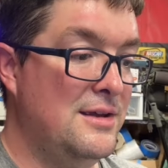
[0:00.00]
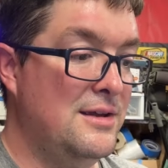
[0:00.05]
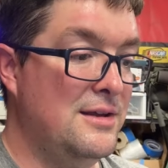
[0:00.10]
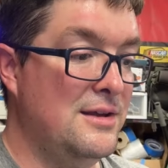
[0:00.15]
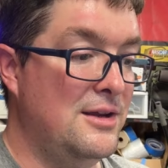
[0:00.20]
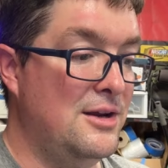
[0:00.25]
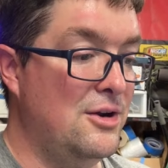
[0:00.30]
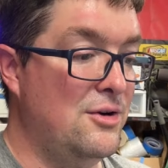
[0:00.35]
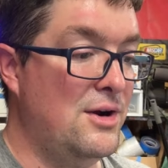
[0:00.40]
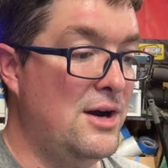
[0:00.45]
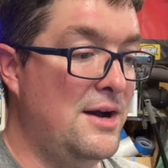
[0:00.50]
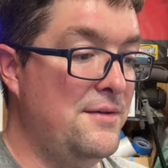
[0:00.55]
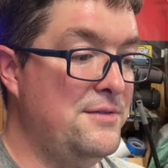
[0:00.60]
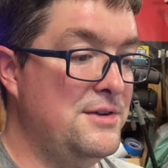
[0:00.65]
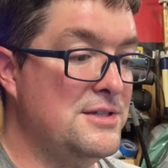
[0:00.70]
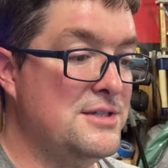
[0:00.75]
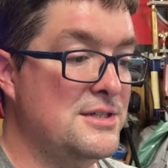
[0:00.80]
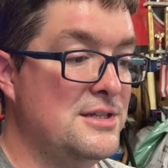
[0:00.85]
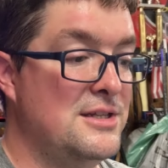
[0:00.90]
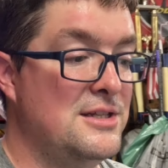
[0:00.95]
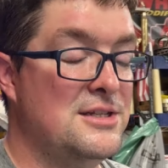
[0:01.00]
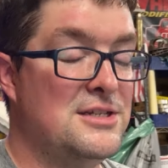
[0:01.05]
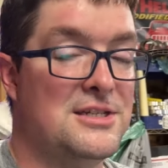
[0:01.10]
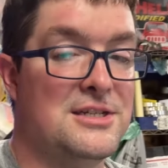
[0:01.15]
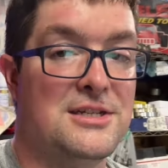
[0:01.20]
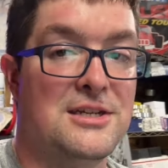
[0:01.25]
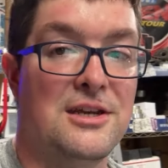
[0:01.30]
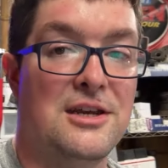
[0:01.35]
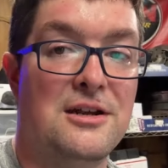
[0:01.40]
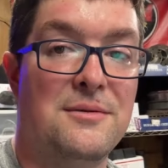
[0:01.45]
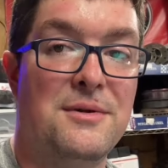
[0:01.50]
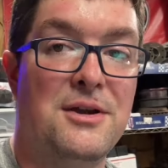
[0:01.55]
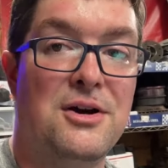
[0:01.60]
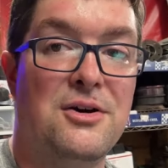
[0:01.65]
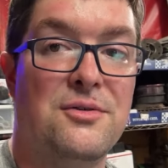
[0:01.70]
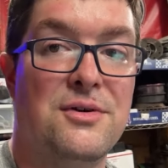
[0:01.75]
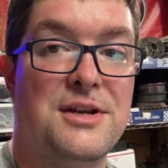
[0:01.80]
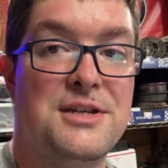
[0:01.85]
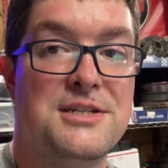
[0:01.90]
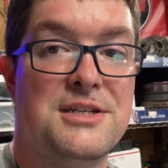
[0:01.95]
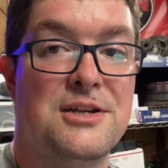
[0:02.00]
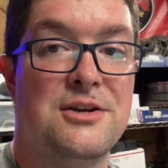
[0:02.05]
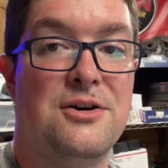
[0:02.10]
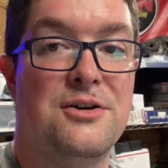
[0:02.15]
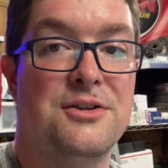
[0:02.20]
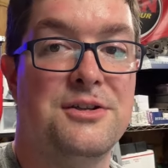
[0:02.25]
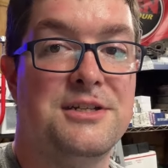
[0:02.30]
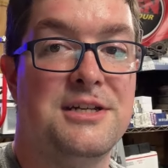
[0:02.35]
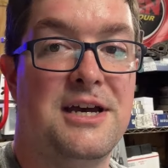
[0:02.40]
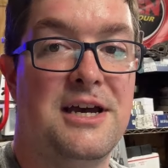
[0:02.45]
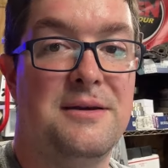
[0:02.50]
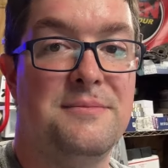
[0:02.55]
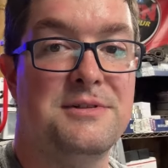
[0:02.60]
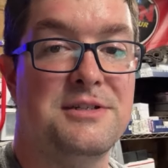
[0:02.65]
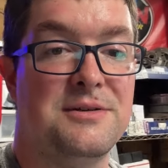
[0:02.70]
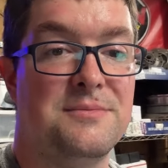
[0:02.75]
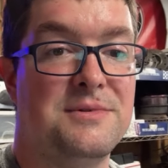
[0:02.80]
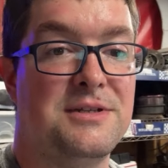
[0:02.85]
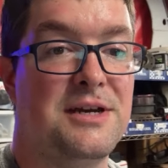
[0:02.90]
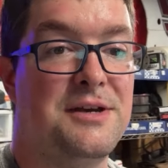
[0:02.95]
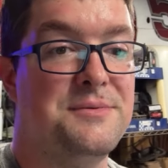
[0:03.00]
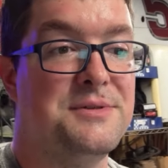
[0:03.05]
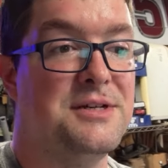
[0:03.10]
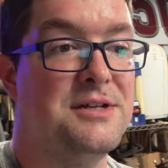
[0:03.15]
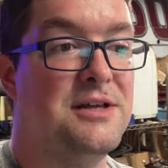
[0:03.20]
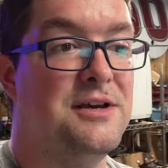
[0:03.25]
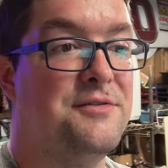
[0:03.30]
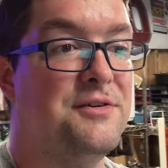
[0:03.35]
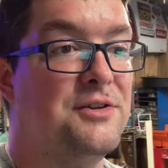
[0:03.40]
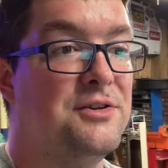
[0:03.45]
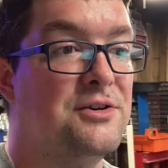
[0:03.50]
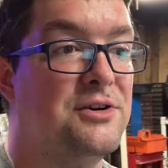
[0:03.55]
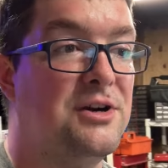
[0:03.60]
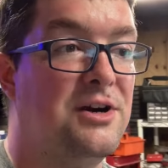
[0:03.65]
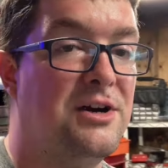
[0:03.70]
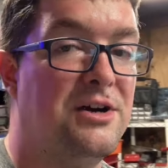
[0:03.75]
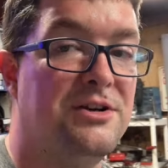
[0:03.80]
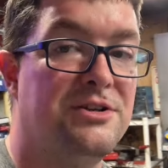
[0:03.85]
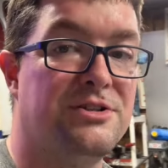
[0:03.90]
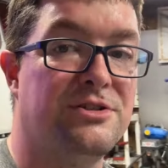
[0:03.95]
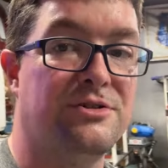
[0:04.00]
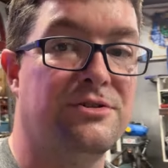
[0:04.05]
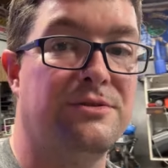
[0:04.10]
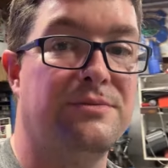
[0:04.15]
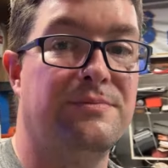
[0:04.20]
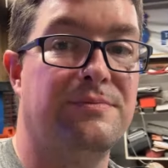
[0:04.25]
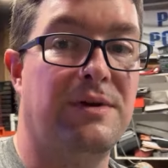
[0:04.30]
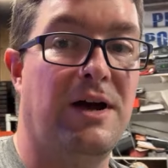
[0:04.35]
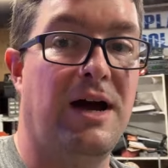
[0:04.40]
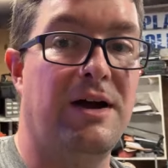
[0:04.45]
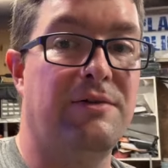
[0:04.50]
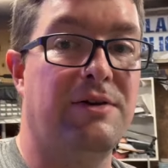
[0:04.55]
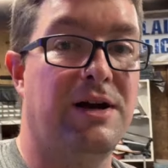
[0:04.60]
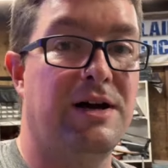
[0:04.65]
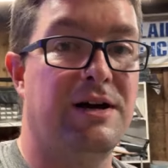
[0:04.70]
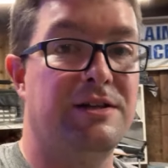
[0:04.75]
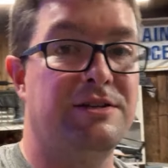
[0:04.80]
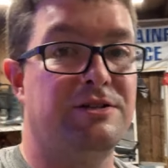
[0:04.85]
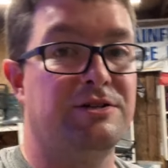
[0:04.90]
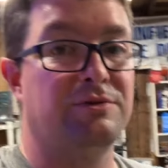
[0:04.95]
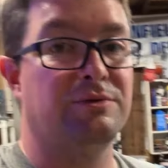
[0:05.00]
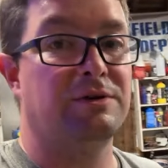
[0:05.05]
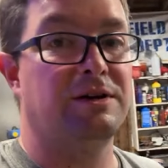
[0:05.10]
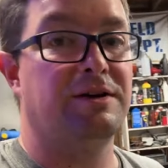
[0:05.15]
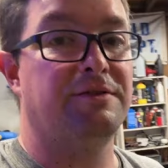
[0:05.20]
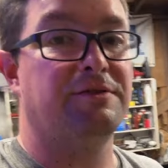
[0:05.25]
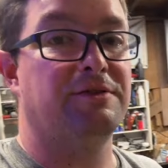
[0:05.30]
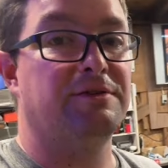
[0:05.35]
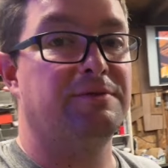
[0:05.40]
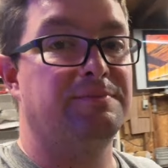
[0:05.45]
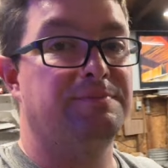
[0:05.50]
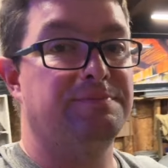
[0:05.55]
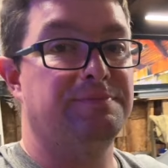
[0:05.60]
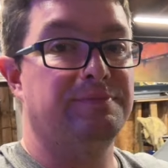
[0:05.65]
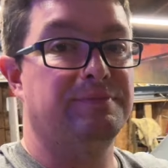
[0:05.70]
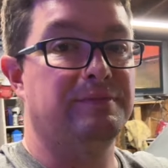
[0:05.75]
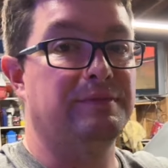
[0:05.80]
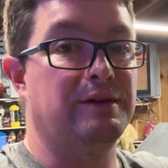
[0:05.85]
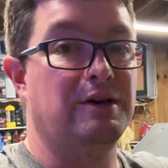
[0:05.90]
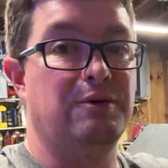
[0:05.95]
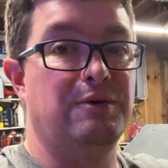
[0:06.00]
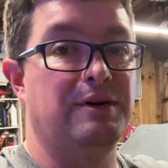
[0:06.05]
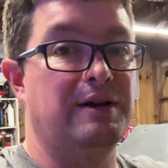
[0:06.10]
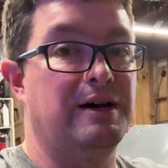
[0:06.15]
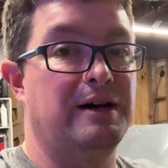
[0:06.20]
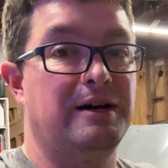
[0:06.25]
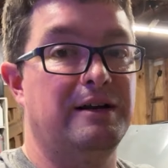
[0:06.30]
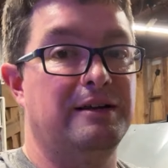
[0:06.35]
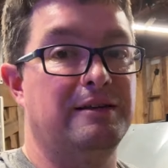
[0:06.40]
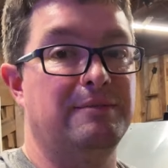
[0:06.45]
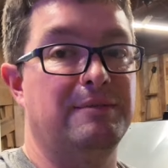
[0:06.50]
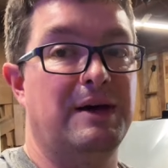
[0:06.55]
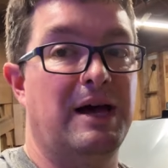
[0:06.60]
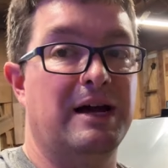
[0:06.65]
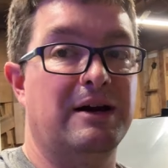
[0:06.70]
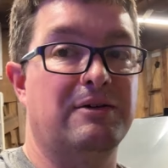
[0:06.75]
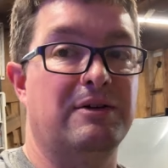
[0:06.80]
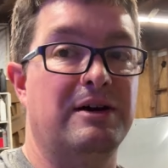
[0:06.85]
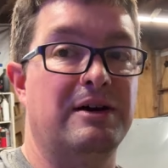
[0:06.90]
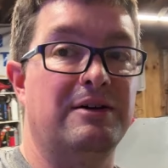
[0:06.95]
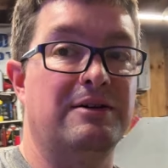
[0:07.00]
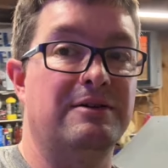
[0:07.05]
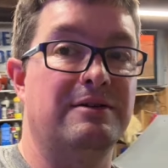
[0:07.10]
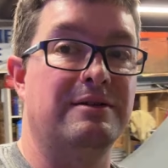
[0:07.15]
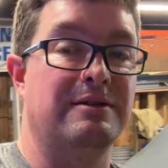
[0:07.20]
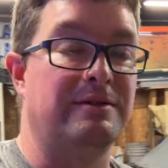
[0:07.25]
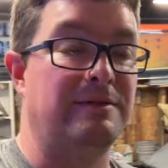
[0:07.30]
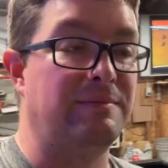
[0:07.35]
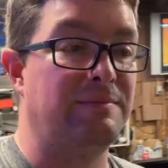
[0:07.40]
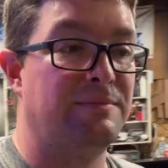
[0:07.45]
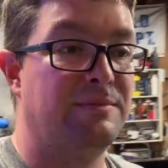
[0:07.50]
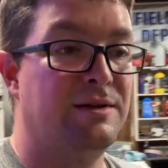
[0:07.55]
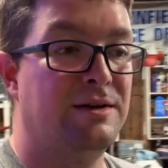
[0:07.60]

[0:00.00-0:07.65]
you know, obviously this isn't going to be all racing all the time. Sometimes I'll have other cars or hot rods or whatever going on in the background. And,